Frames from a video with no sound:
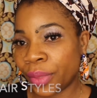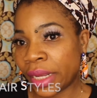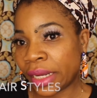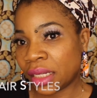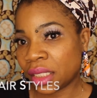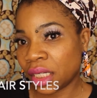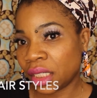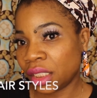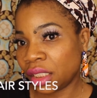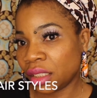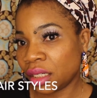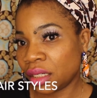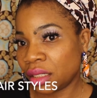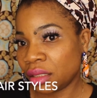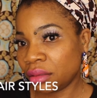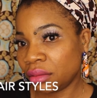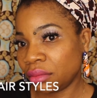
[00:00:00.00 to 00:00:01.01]

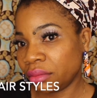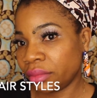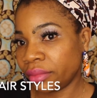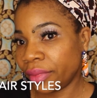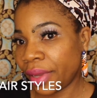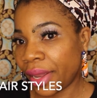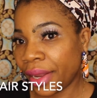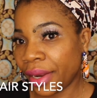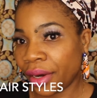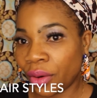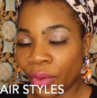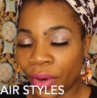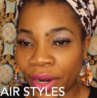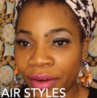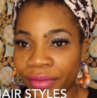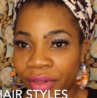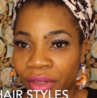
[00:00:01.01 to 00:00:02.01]
extension hair or
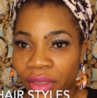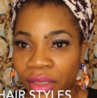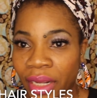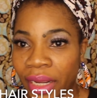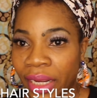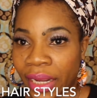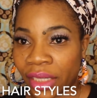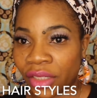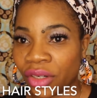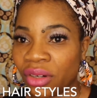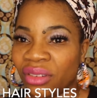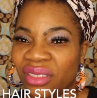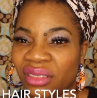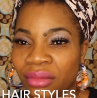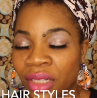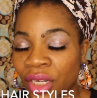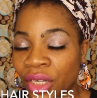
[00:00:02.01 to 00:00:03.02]
whatever, like I try to
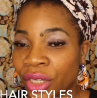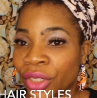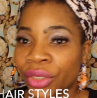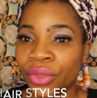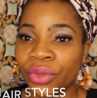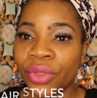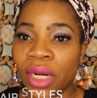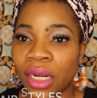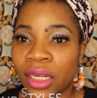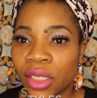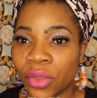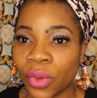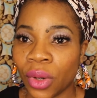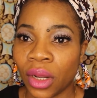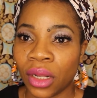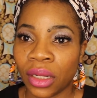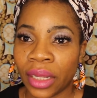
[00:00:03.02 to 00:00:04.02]
do that as
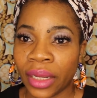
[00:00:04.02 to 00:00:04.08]
well.